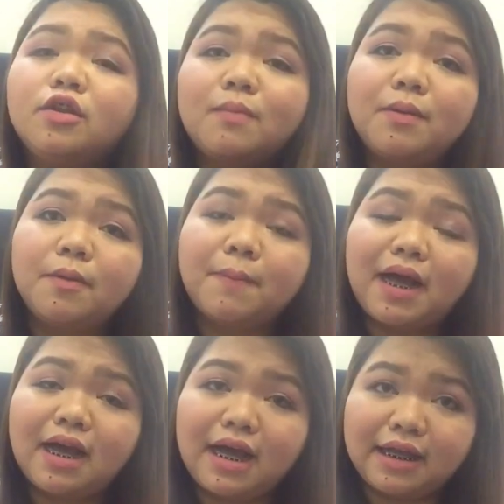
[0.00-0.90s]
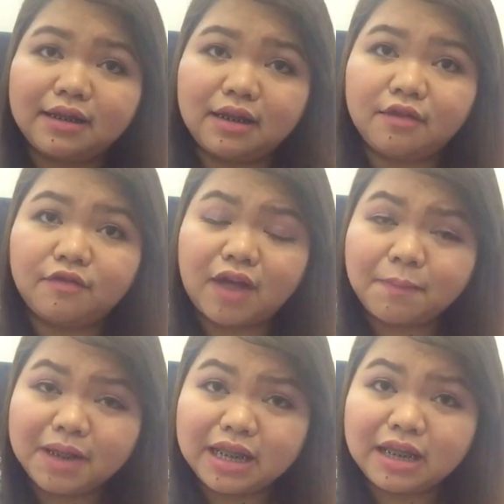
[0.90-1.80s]
dumami pa ang ating
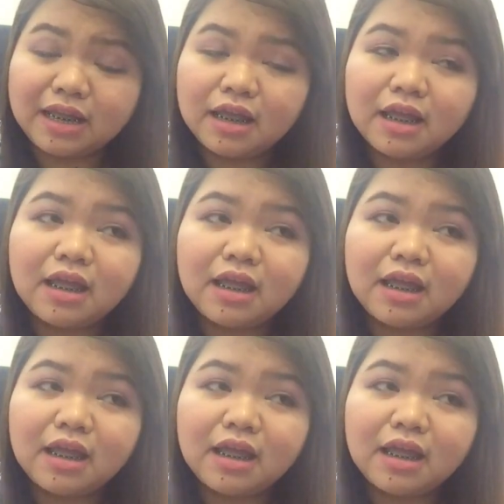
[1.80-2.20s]
family.